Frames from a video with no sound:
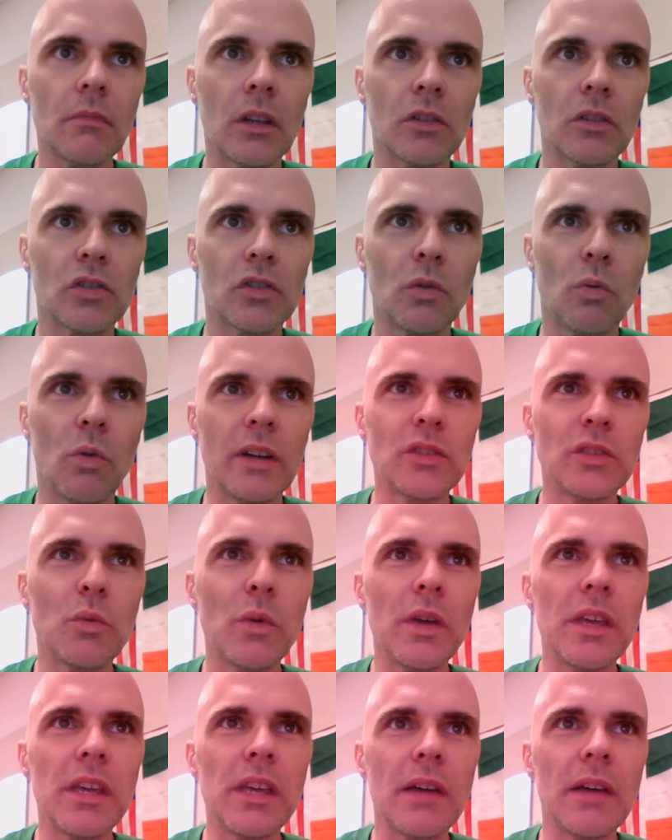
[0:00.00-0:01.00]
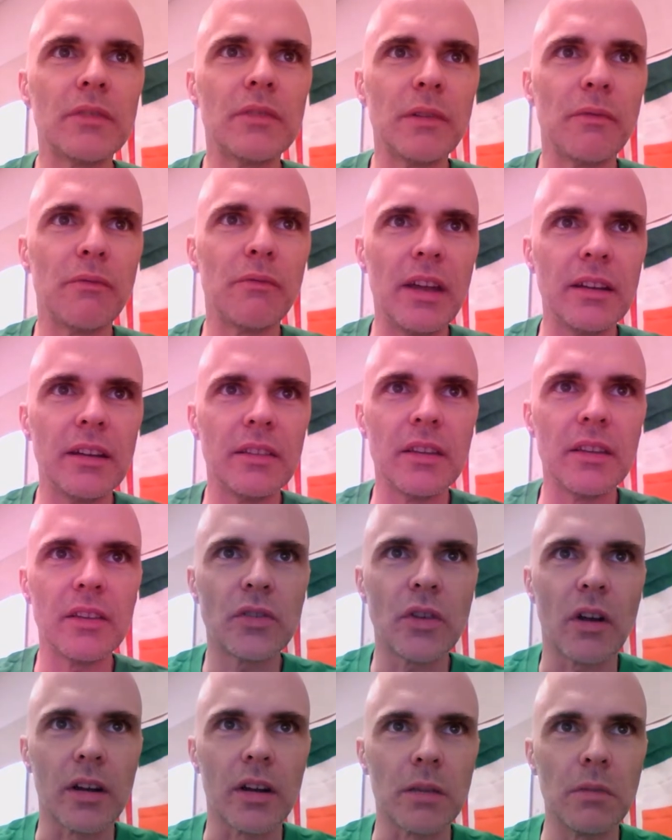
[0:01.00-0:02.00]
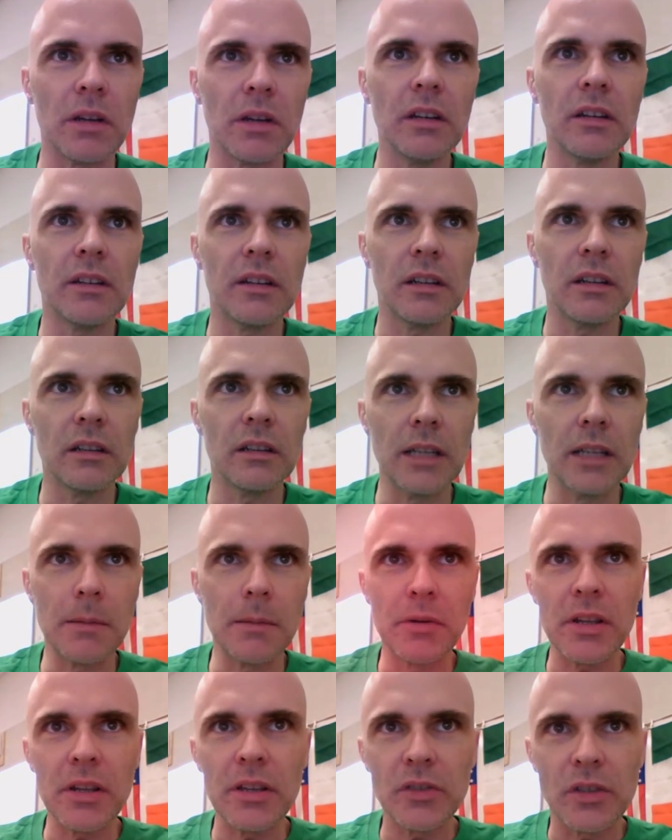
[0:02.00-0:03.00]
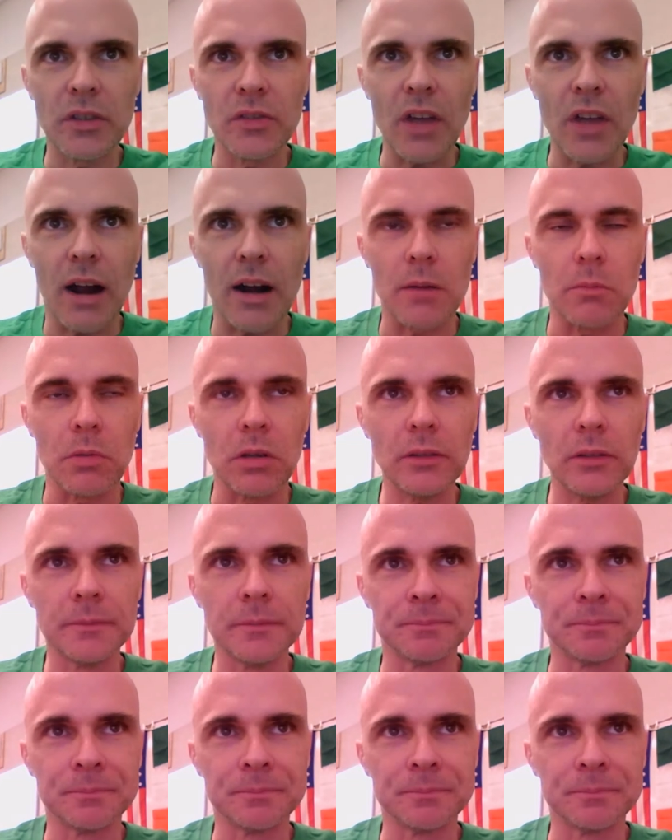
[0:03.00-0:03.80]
So once we have defended this argument, liberty is desirable,